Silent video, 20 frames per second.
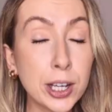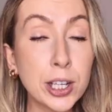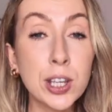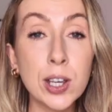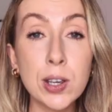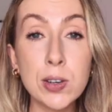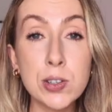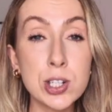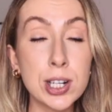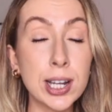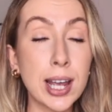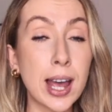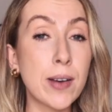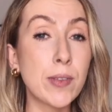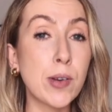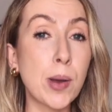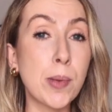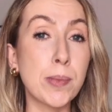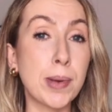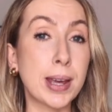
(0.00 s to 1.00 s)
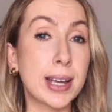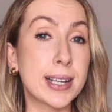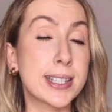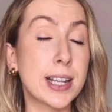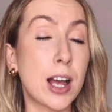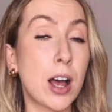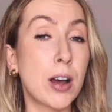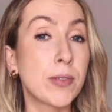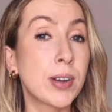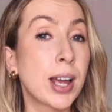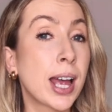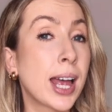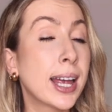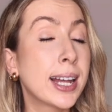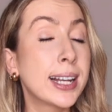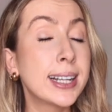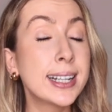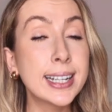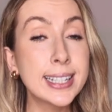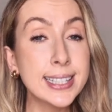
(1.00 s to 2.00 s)
usually have a mix of
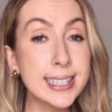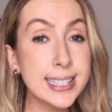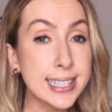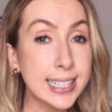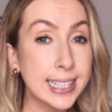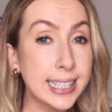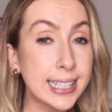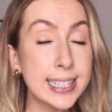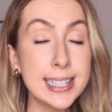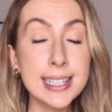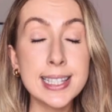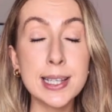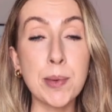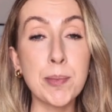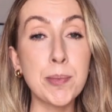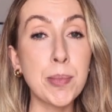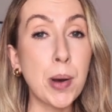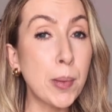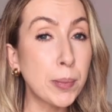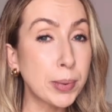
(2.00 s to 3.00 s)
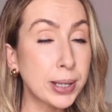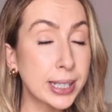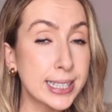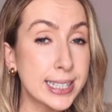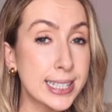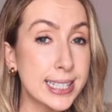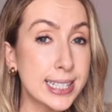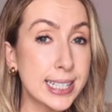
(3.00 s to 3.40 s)
linseeds, pumpkin